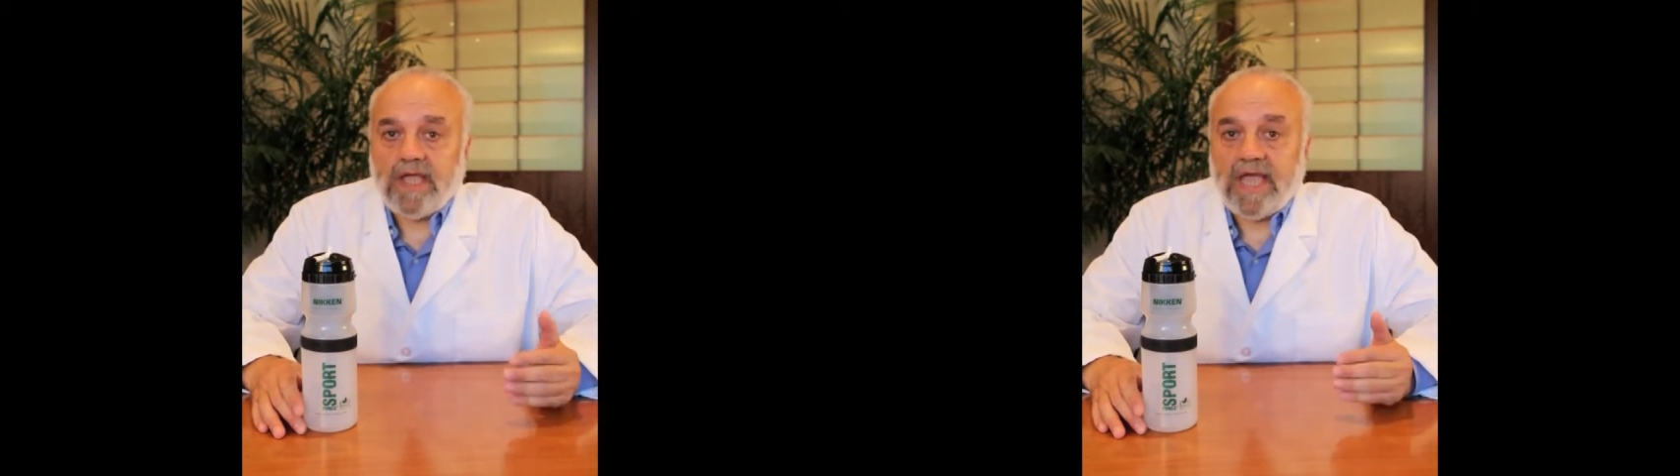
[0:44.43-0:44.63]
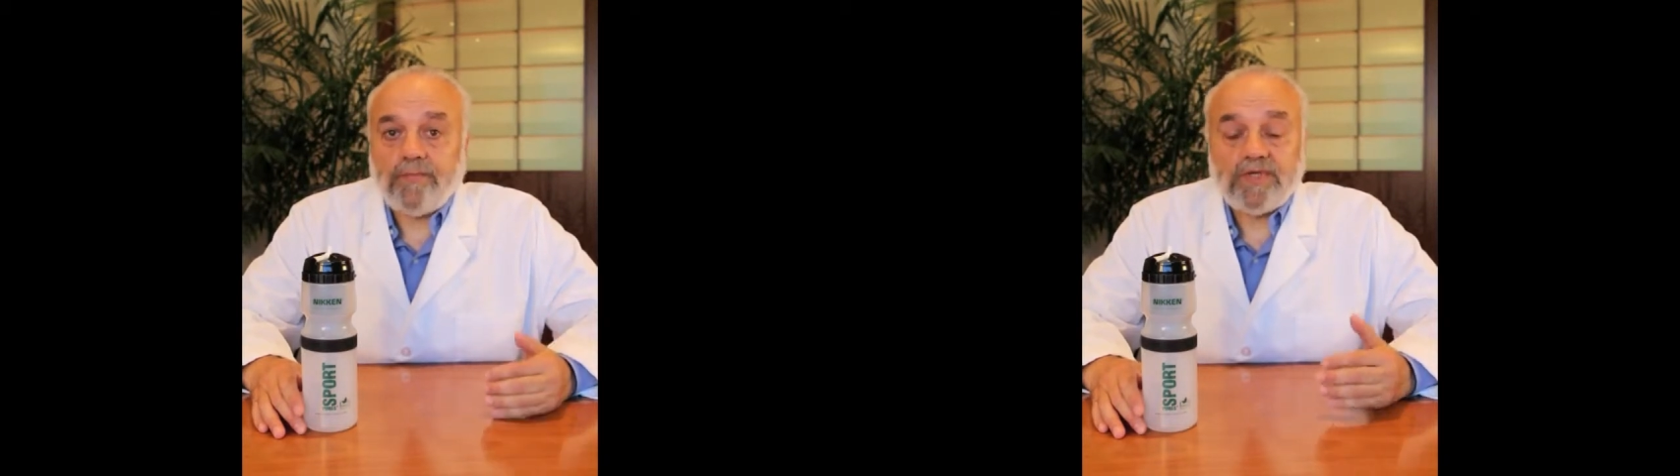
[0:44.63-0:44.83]

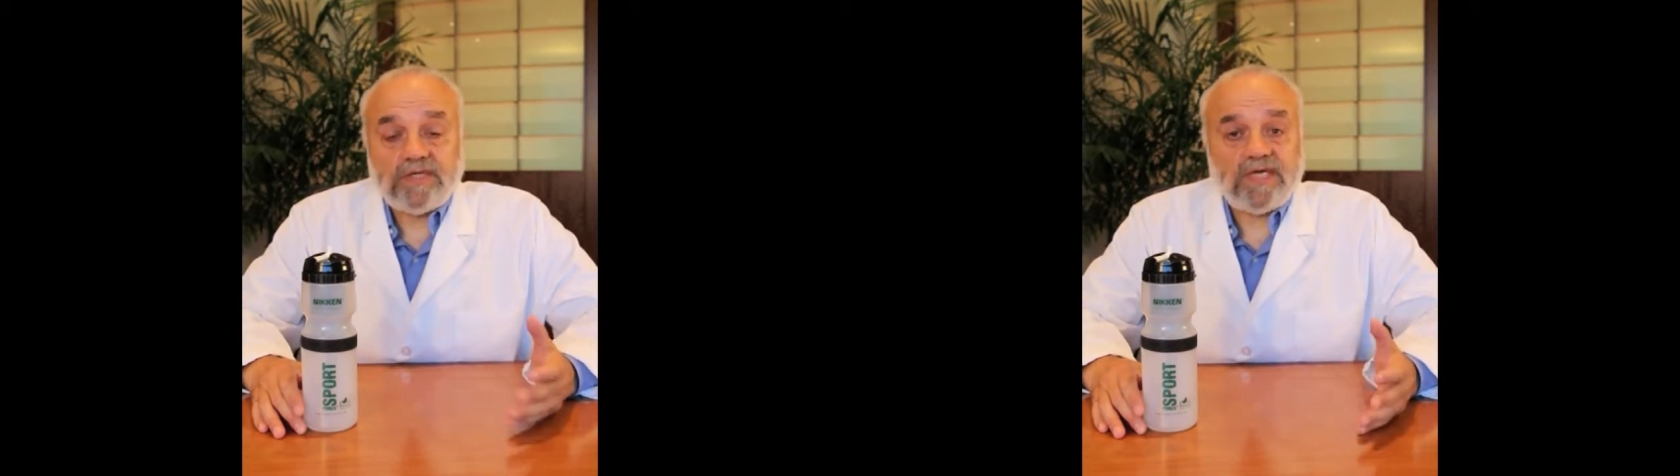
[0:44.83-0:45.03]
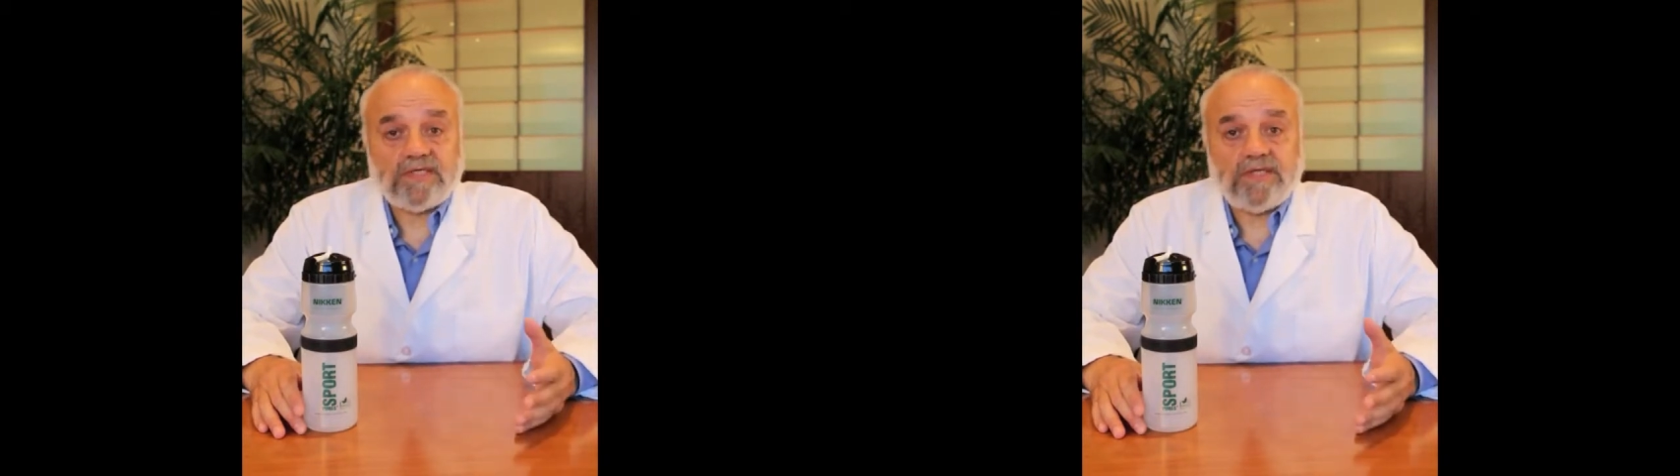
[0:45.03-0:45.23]
and we did
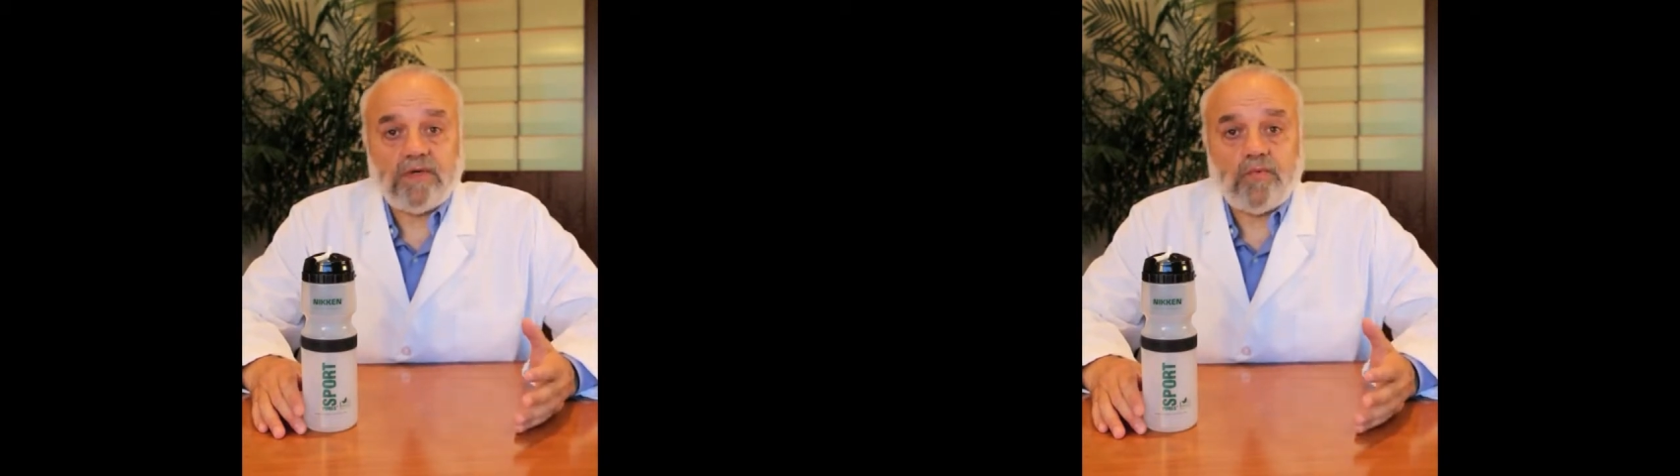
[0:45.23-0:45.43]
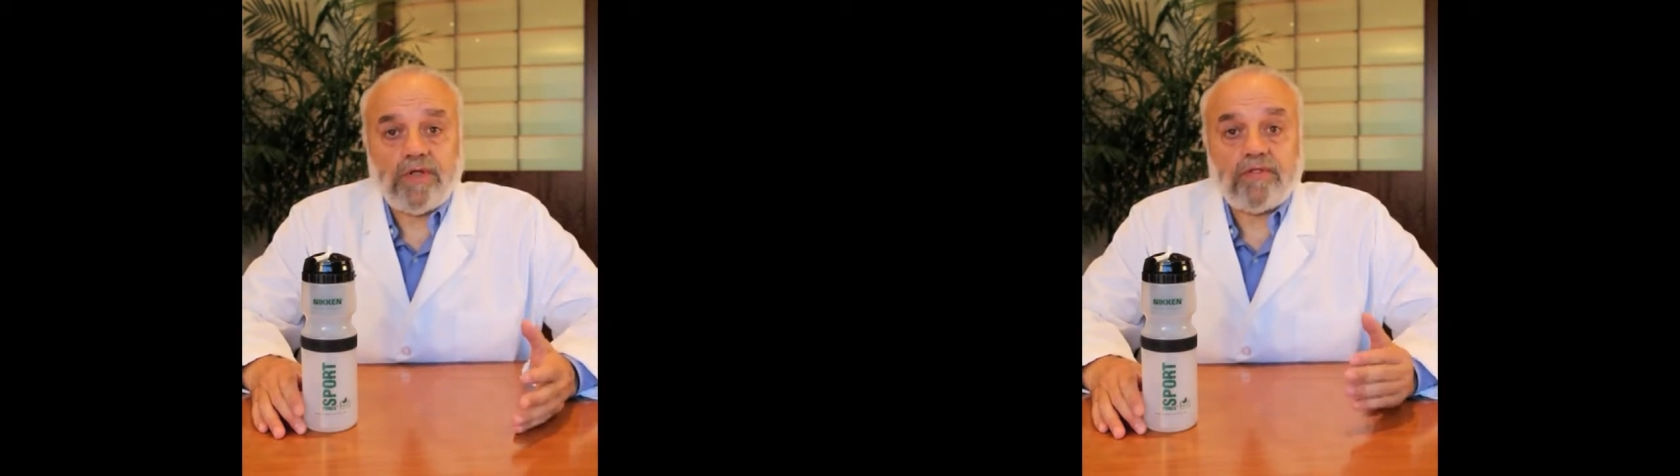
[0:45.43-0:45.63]

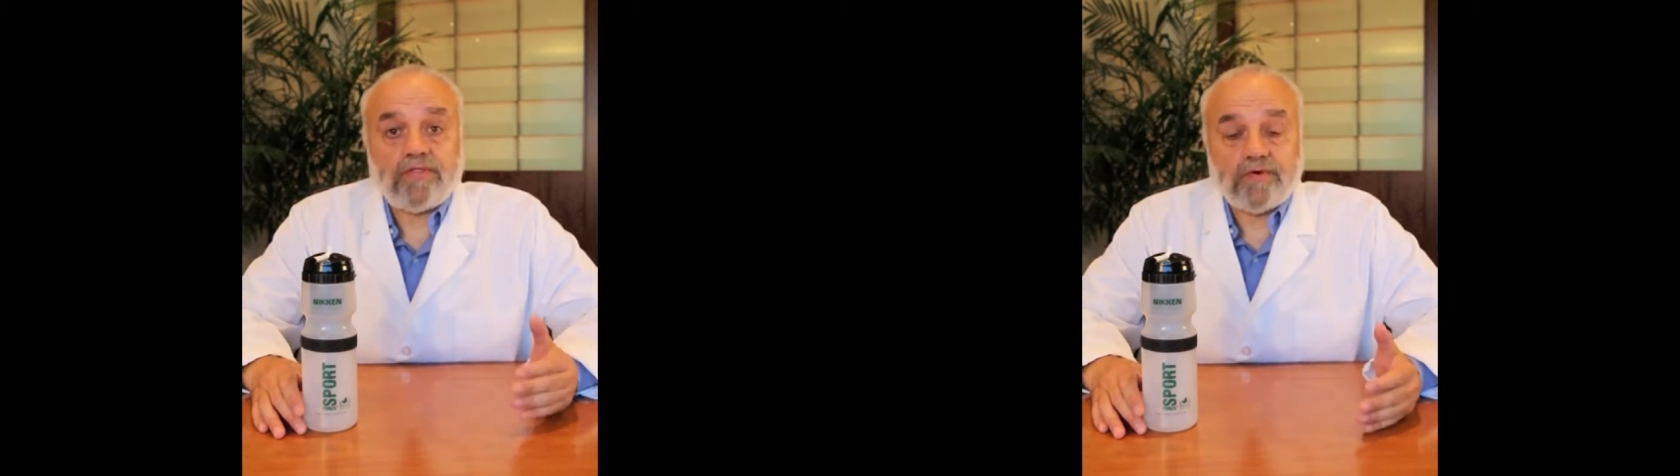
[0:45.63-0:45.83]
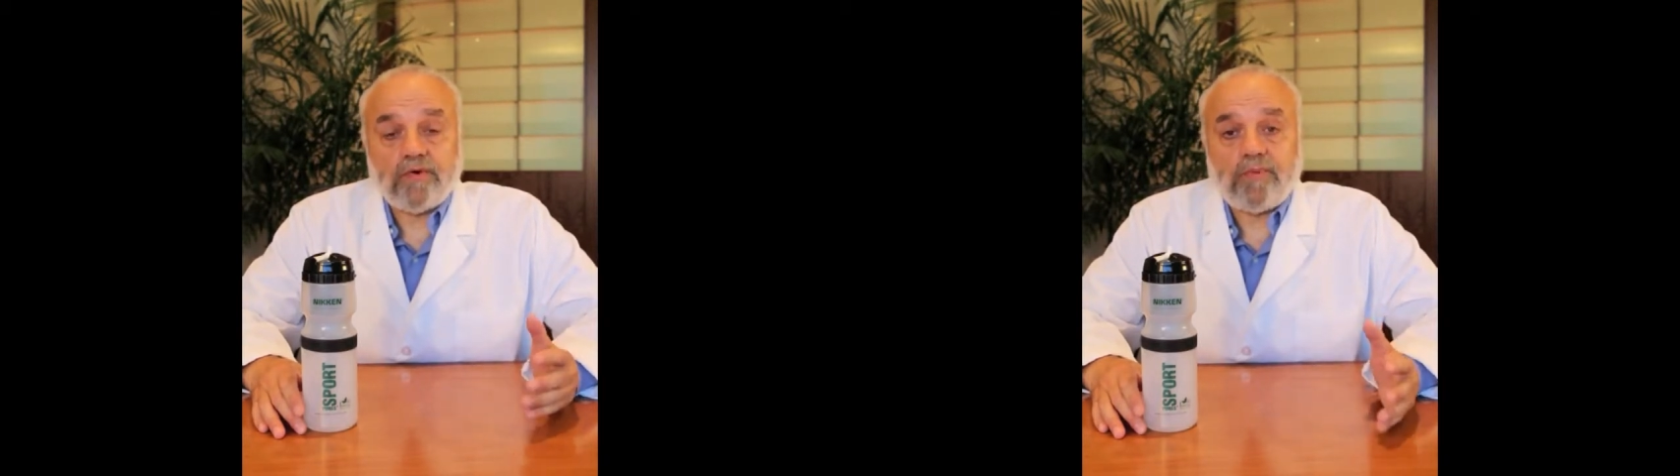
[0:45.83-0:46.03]
testing with
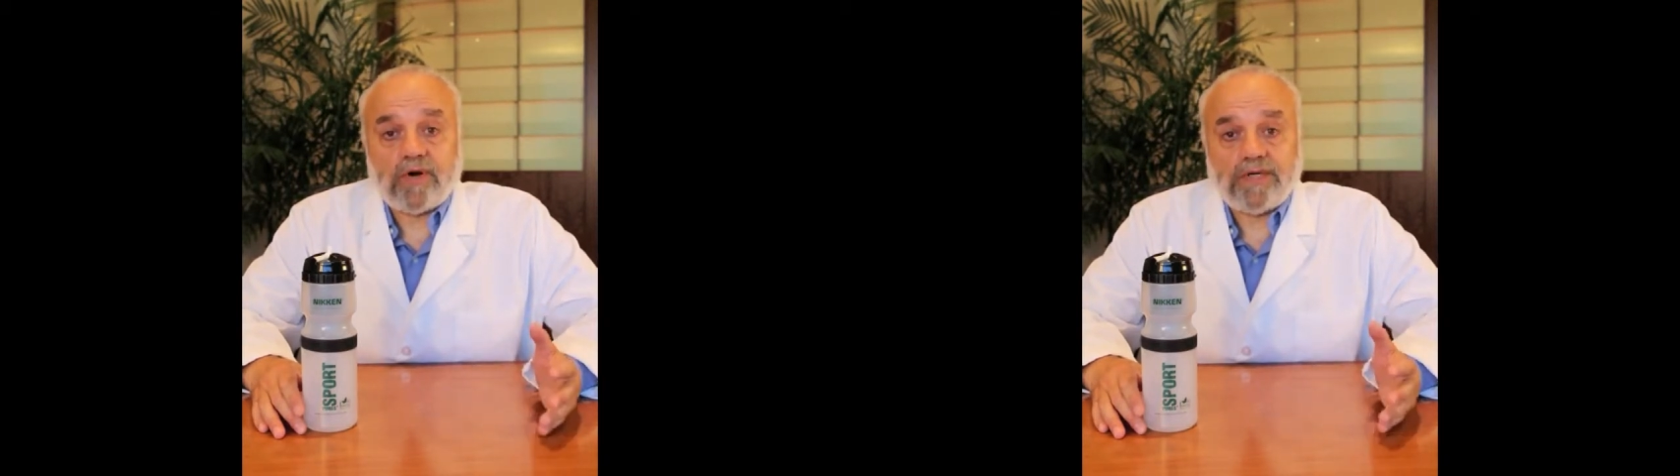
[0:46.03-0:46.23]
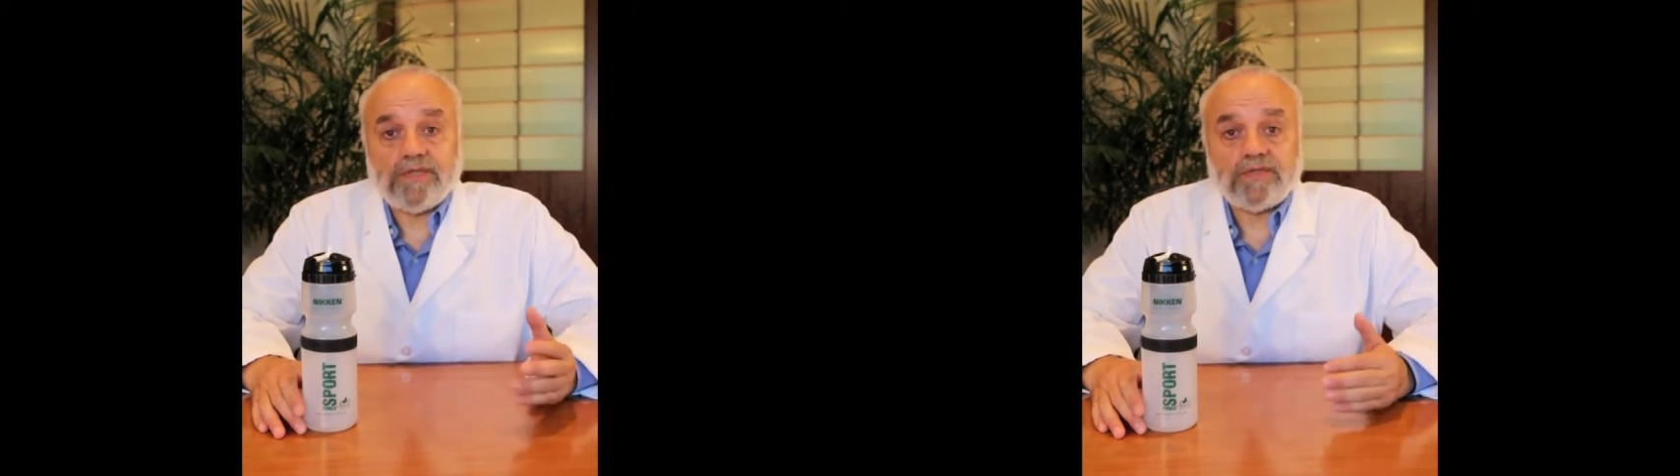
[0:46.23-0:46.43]
third-party